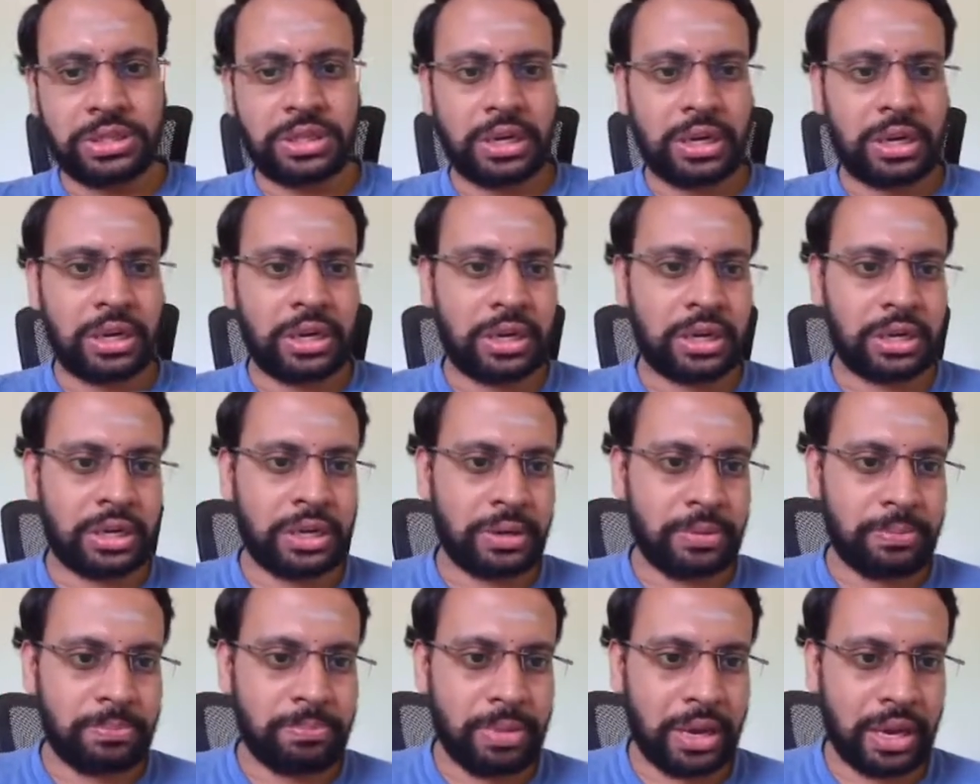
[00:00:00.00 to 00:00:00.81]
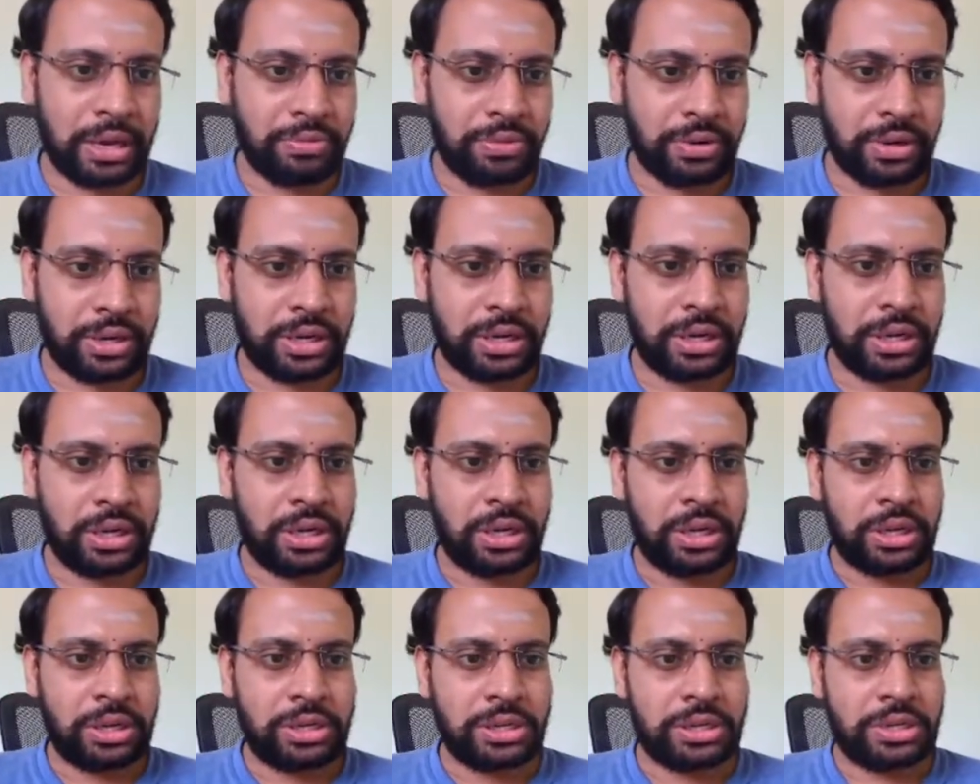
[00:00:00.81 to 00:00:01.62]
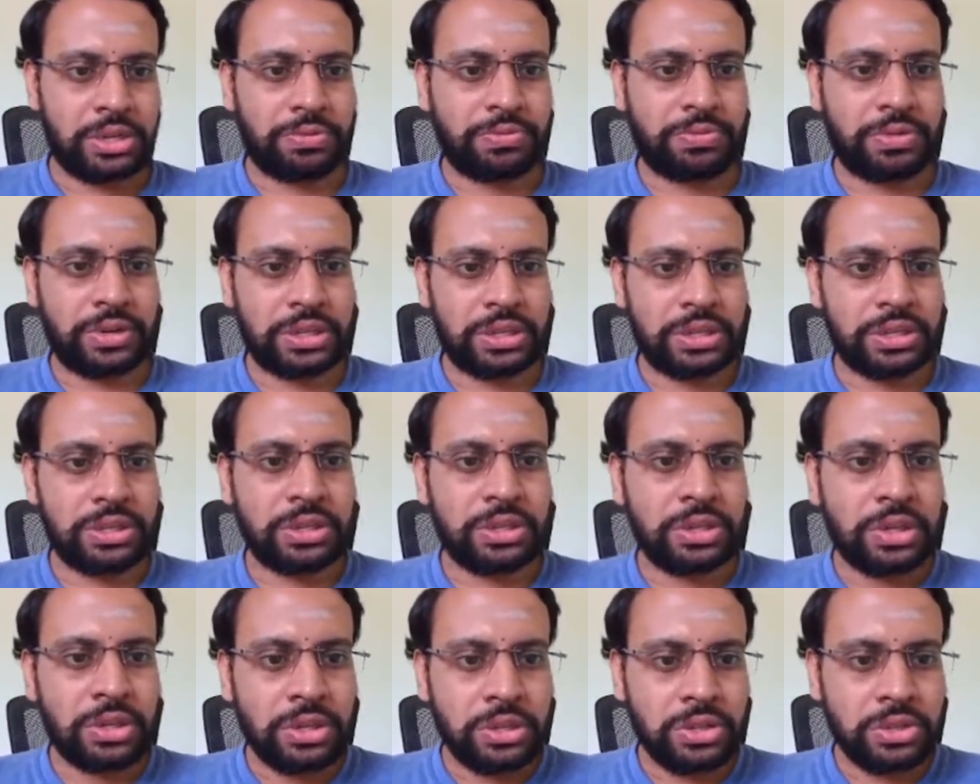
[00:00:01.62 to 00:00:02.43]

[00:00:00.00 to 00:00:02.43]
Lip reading: or backward difference.